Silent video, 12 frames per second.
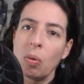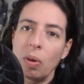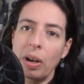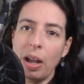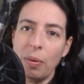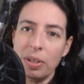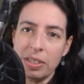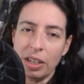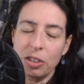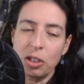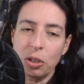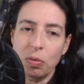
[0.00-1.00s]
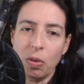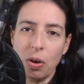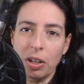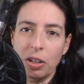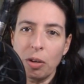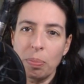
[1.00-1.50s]
Well, I would say too,
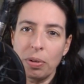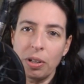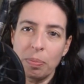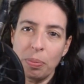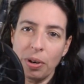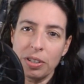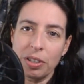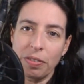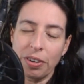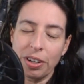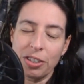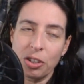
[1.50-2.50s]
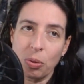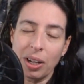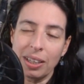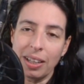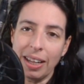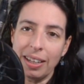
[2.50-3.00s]
Ronan, your bullet points are very
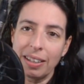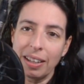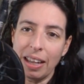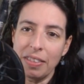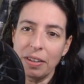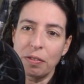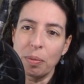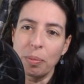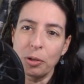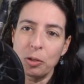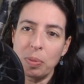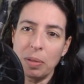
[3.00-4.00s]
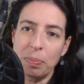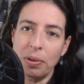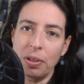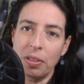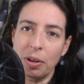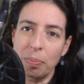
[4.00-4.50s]
story-like. I think for most
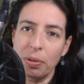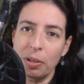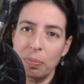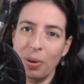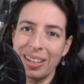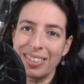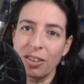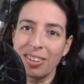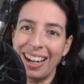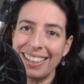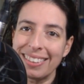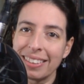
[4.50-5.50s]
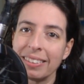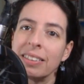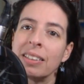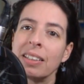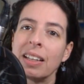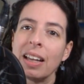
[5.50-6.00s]
people, their bullet points are not.
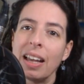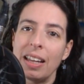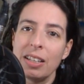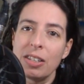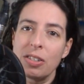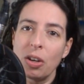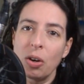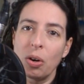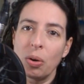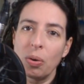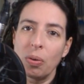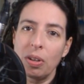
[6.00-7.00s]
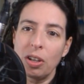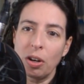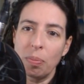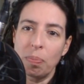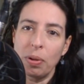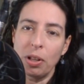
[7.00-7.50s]
And so
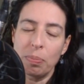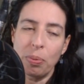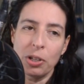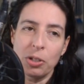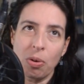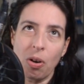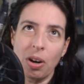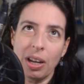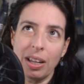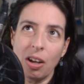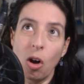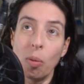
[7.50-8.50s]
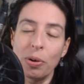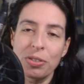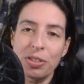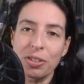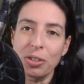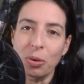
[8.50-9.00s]
your bullet points were already
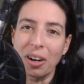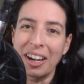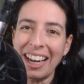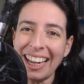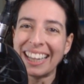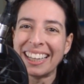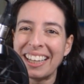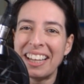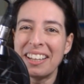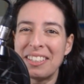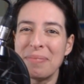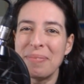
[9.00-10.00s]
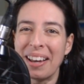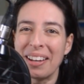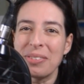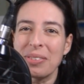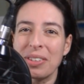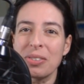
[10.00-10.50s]
almost a story, to be
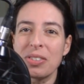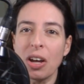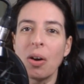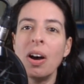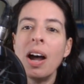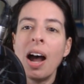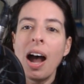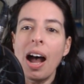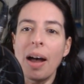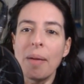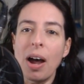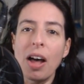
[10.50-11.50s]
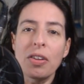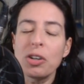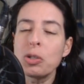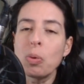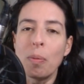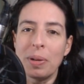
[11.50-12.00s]
honest with you. So
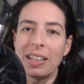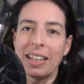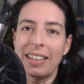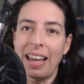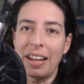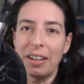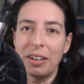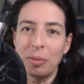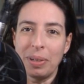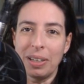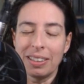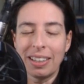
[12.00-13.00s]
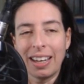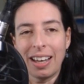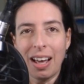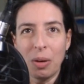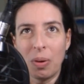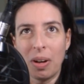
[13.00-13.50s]
others won't be like that. It'll be like,
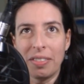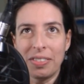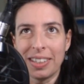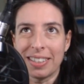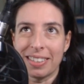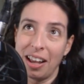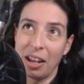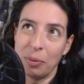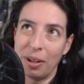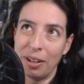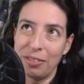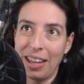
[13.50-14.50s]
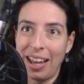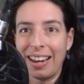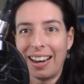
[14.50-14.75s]
I want this, I want that,